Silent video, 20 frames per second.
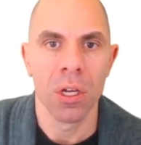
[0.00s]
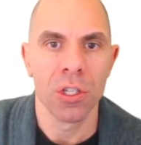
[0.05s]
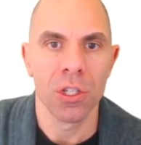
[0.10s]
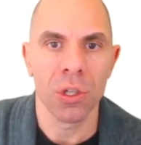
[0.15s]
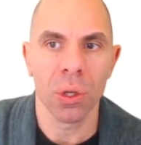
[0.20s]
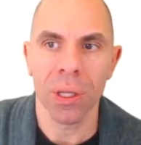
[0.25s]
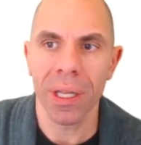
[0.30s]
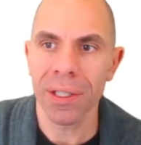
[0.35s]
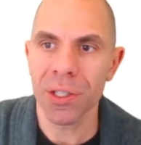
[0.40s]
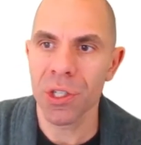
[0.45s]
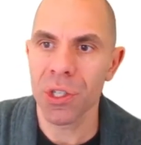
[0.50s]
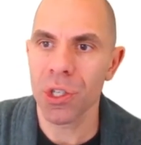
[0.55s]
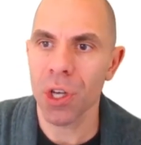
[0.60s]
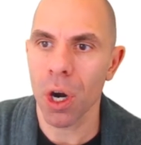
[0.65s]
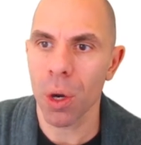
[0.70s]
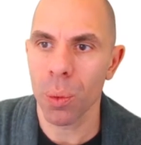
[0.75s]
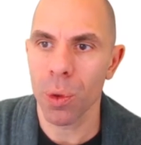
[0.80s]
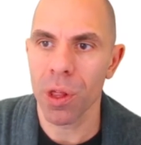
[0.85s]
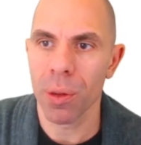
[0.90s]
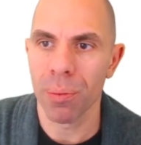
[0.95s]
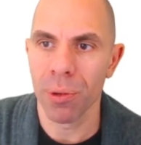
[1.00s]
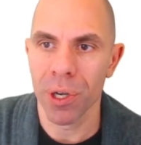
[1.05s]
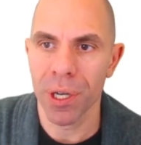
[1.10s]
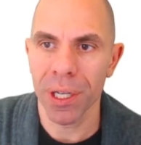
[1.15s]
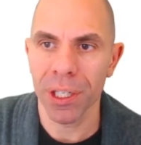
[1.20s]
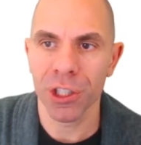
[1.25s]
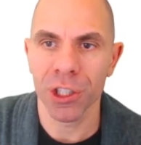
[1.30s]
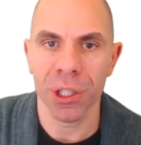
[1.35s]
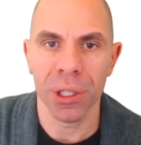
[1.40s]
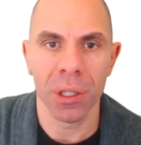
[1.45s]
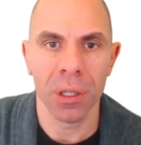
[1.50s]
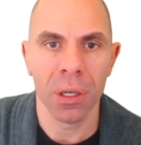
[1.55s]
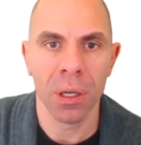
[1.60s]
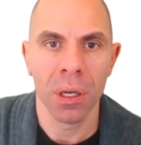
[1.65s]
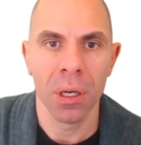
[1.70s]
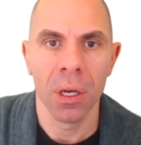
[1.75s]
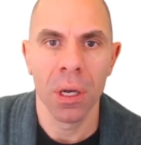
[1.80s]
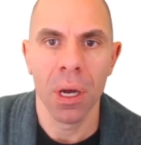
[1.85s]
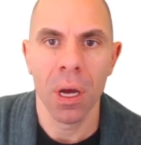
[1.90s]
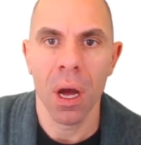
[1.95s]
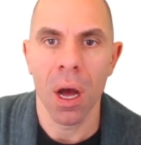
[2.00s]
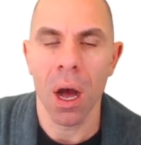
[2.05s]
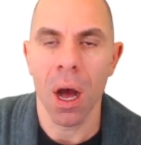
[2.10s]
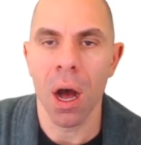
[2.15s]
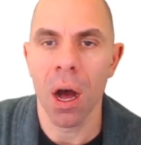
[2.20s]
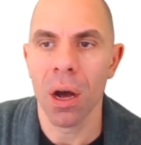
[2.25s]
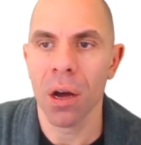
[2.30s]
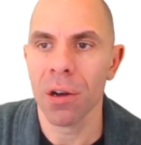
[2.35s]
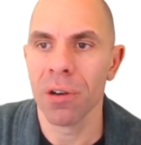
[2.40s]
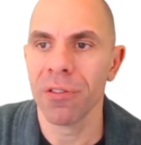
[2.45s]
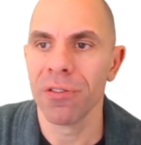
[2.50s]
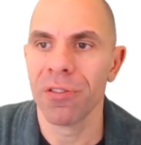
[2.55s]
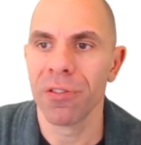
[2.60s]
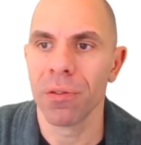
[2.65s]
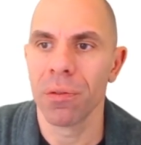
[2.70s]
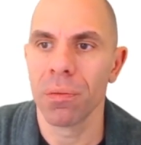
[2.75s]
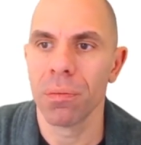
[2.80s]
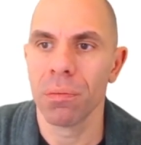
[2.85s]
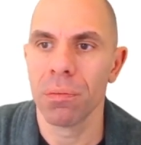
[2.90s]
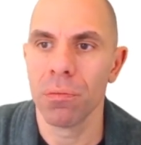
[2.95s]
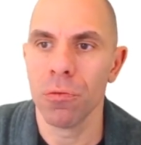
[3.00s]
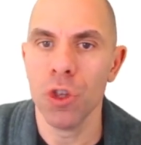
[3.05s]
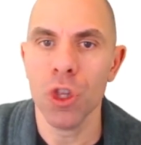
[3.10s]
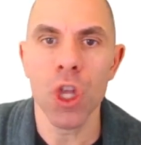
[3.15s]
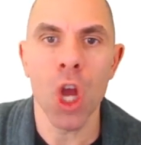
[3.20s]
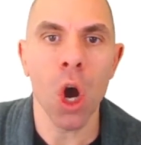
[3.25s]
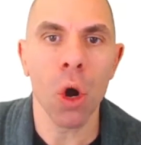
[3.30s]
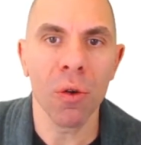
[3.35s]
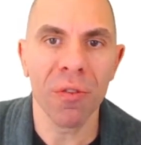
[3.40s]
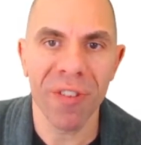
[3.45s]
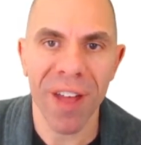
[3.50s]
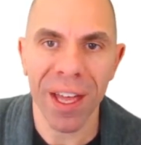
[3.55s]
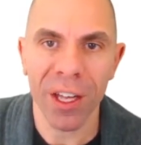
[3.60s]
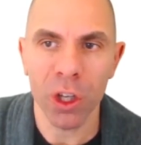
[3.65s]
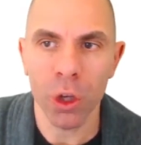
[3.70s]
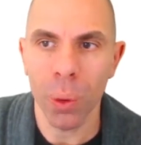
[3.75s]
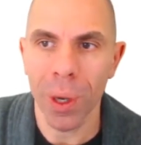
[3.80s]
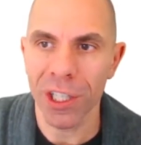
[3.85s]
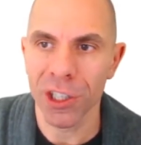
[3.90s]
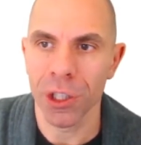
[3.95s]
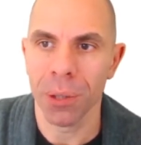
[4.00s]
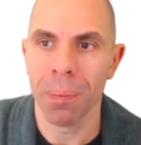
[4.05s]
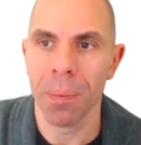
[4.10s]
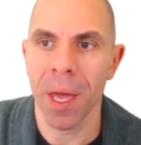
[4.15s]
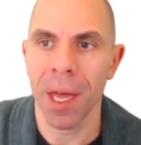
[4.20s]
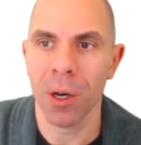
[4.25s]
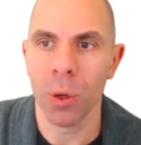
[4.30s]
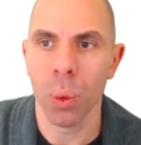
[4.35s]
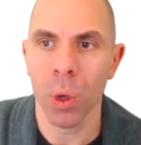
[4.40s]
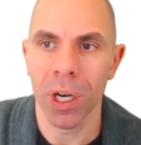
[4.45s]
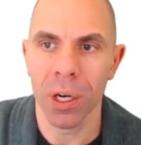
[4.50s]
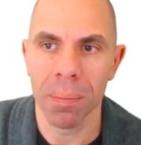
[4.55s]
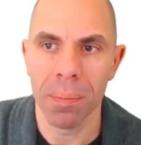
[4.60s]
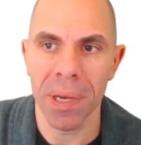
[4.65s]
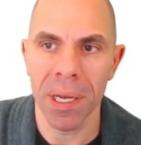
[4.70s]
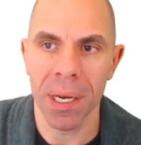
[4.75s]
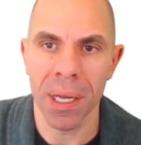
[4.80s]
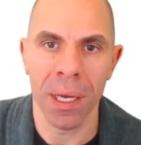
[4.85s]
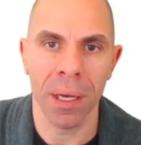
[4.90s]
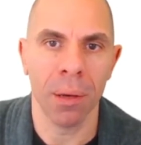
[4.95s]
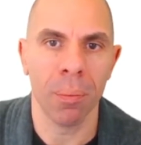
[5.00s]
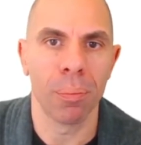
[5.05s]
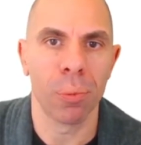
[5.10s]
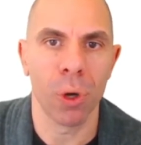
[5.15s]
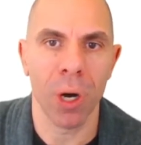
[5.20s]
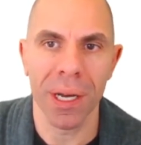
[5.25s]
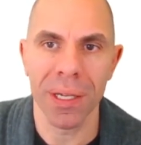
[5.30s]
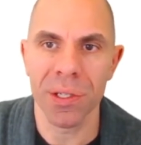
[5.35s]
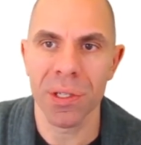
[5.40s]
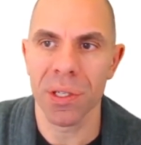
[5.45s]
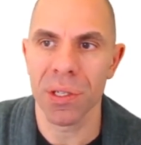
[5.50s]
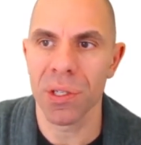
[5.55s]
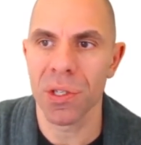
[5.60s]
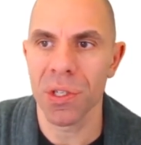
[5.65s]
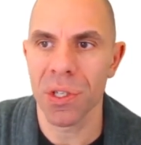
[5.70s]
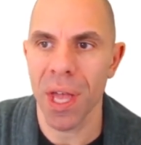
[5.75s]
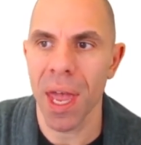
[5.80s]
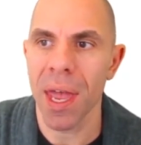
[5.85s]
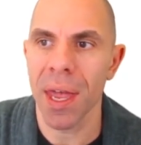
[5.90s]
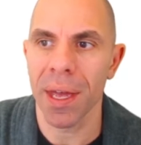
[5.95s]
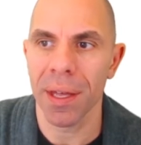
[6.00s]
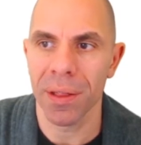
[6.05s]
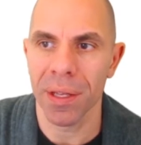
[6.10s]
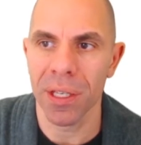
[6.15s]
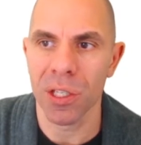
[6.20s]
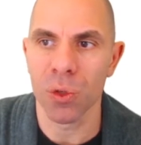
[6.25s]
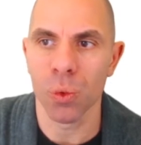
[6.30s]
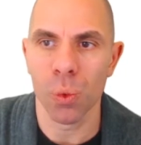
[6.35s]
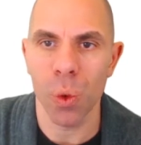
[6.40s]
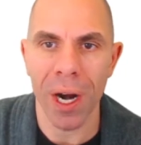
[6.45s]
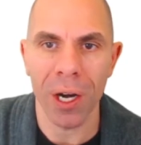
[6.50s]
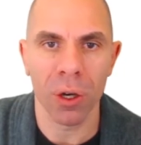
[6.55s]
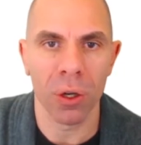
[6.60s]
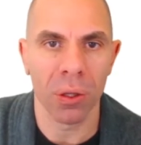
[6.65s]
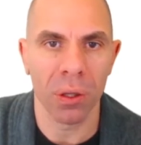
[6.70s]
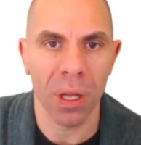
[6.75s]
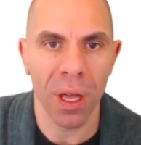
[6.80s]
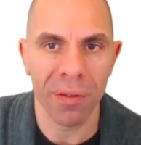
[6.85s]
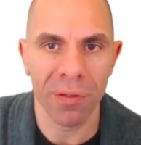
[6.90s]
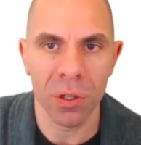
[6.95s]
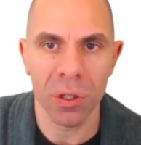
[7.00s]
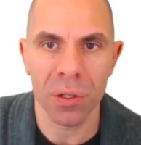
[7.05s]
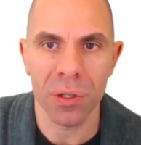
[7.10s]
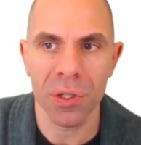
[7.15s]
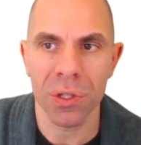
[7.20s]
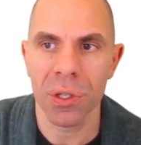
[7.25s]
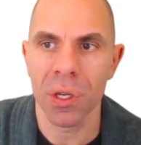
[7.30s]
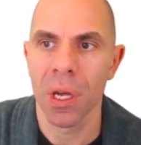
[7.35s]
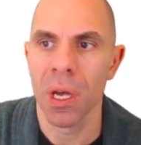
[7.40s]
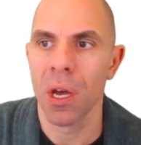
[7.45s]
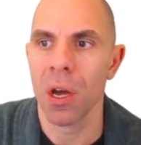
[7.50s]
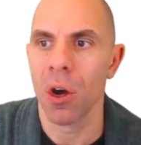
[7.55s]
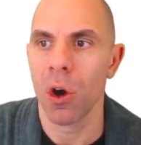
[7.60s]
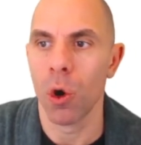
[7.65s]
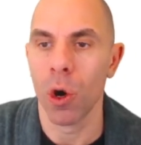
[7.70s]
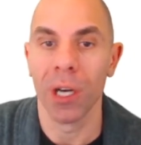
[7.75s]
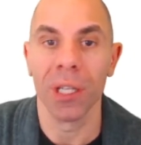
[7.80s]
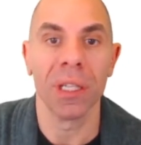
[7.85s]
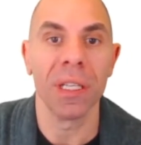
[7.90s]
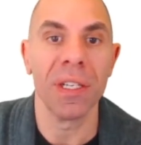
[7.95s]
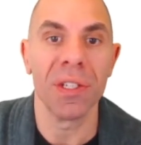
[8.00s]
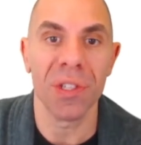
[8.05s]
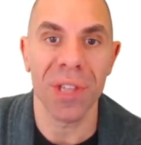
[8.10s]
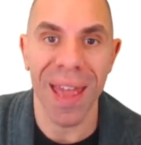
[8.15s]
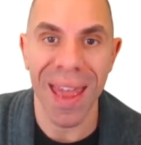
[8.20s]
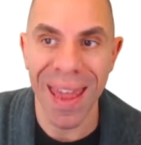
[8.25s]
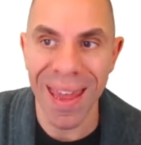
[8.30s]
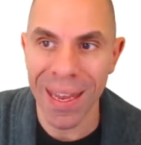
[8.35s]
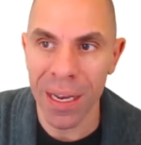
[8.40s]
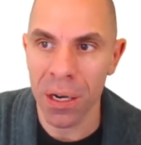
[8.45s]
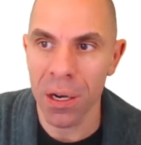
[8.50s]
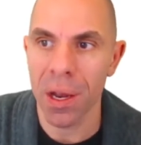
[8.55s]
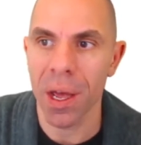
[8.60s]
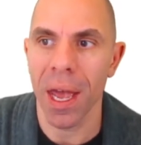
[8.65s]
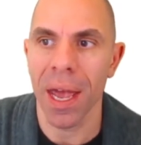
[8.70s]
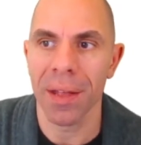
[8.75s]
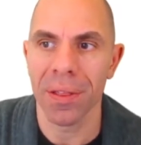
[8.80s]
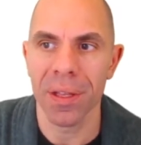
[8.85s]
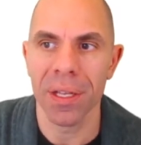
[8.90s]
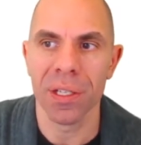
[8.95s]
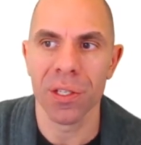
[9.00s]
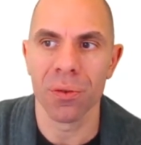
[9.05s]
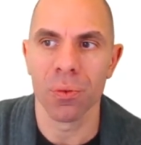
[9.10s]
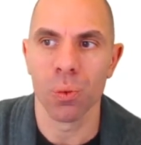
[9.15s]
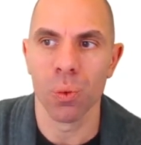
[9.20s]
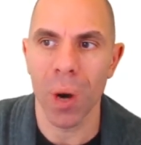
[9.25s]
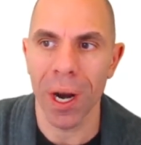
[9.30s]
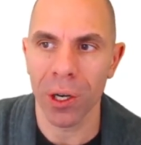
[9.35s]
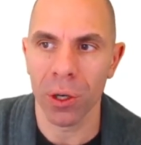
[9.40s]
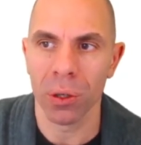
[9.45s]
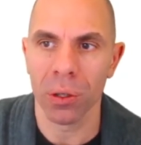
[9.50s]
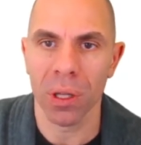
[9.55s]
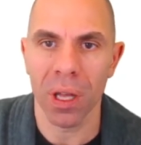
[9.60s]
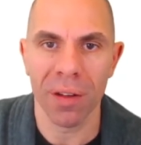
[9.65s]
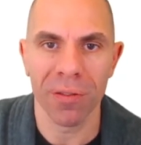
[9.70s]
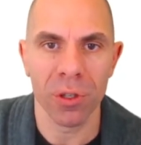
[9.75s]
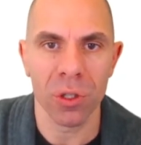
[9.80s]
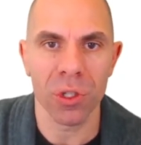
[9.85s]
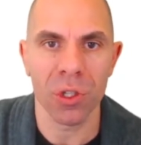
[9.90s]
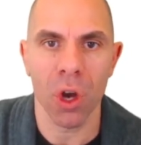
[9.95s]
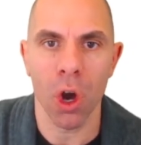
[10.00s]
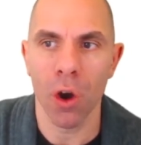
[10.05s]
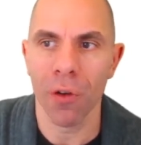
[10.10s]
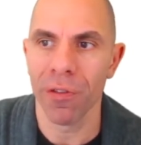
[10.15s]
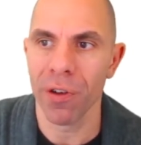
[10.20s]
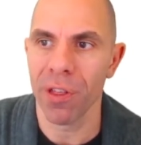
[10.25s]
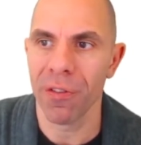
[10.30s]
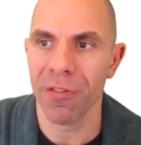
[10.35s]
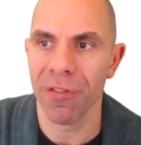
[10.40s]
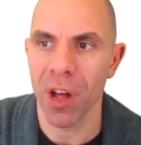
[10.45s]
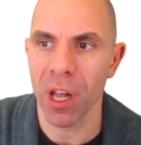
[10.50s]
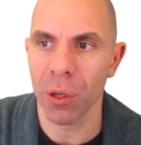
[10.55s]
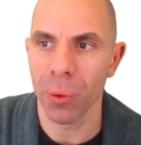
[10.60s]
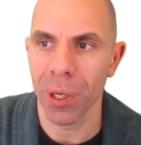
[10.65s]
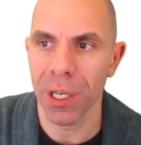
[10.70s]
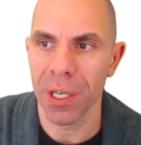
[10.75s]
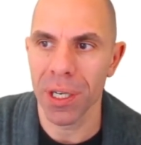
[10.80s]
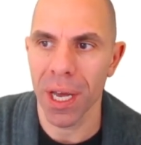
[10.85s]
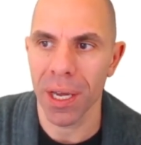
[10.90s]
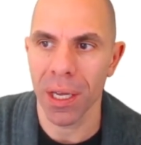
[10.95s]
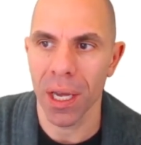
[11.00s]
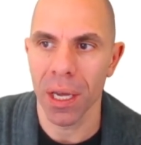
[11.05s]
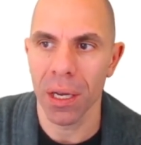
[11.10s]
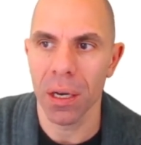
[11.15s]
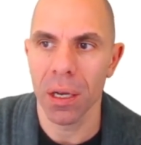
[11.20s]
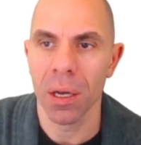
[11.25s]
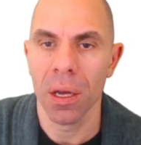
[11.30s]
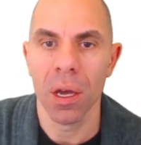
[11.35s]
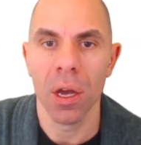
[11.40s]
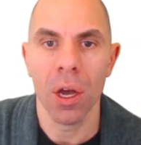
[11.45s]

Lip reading: So let's start with a prediction of no valuation headwind, meaning prices stay at these record levels or at least end at these record levels over the following decade.